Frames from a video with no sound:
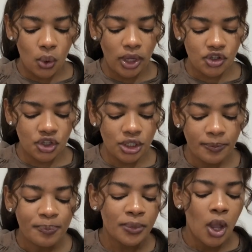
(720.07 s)
question.
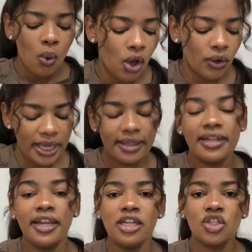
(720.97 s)
Okay, the
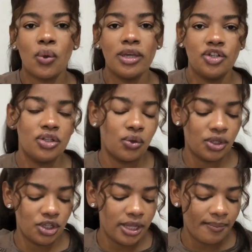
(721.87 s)
next question,
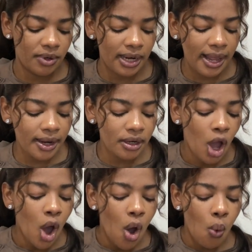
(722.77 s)
question number 9.
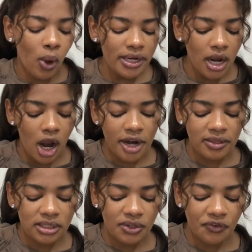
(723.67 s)
What are
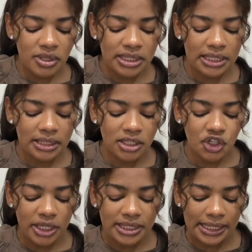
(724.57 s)
the different
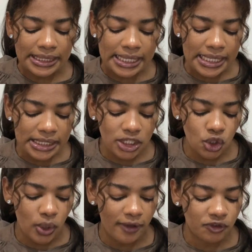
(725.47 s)
teaching techniques
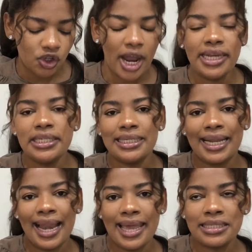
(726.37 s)
you have tried in
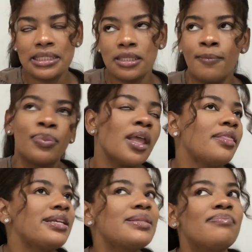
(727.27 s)
class?
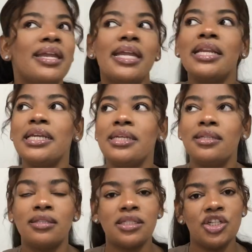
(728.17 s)
There's
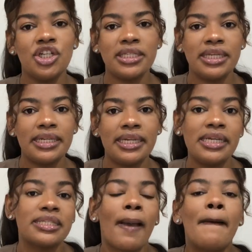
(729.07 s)
many teaching
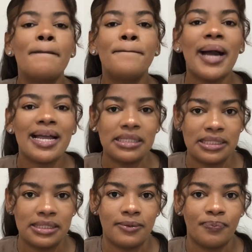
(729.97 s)
techniques, but,
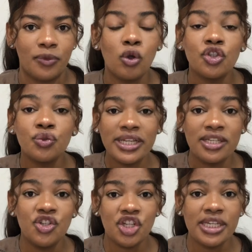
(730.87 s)
or
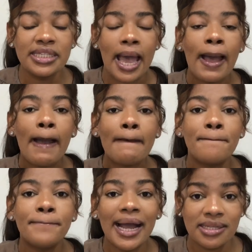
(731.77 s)
strategies,
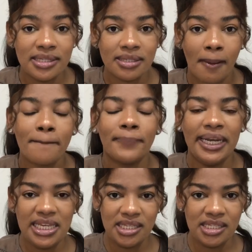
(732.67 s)
but
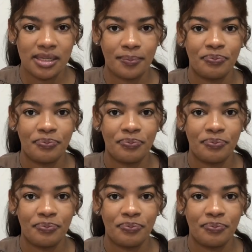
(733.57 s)
please,